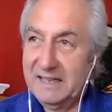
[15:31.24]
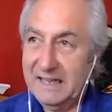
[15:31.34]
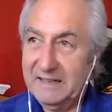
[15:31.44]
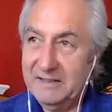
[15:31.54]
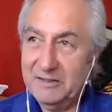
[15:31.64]

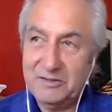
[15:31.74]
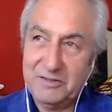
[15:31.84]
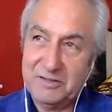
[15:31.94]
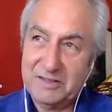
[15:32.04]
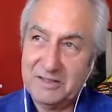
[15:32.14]
And
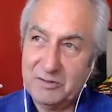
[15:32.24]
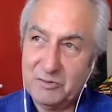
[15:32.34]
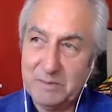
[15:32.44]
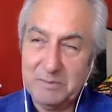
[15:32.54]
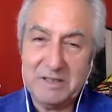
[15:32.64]
there's the
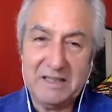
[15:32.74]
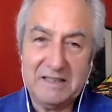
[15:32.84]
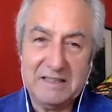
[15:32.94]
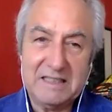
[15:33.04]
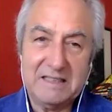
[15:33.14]
Trump
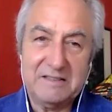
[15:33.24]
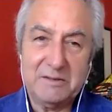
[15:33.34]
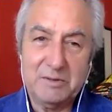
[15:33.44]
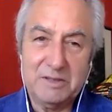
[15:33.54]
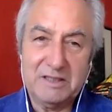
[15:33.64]
side that says
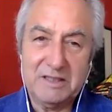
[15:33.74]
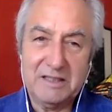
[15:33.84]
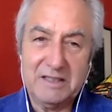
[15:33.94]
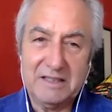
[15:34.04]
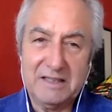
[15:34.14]
it was
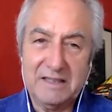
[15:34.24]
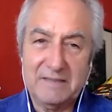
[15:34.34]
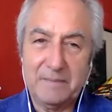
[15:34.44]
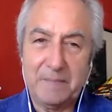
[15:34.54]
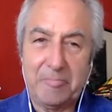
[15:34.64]
a
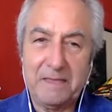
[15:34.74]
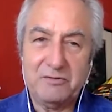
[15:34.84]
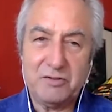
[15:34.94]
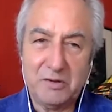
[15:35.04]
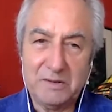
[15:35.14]

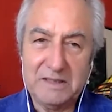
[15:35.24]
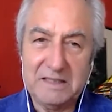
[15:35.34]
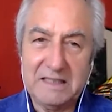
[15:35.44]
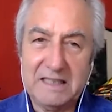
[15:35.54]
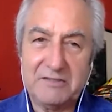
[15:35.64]
stolen
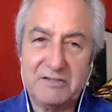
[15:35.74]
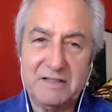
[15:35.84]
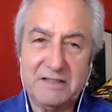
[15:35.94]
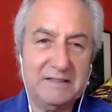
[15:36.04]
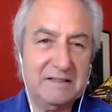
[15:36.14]

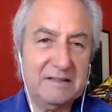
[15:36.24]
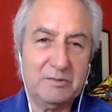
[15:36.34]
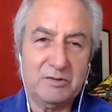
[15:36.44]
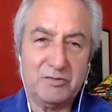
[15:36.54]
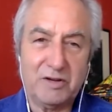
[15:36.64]
election, it
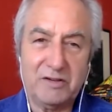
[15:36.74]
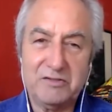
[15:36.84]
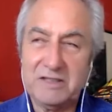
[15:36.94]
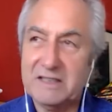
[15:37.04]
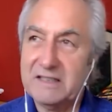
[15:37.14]
was
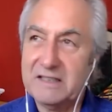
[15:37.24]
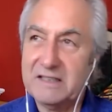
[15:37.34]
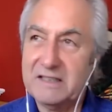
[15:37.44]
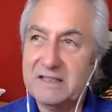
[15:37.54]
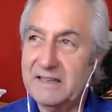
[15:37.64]
fraudulent,
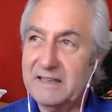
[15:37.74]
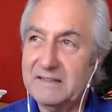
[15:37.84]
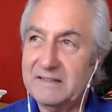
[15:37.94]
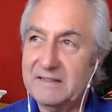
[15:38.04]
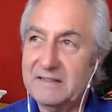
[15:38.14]

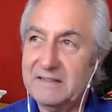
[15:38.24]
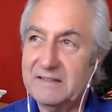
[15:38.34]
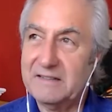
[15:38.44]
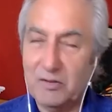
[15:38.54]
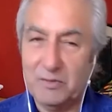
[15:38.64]
and
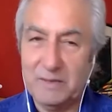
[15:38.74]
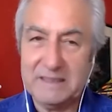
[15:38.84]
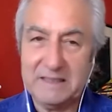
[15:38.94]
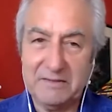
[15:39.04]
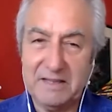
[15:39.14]
all the
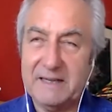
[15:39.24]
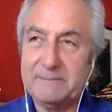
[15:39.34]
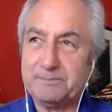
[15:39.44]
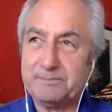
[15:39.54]
rest of that,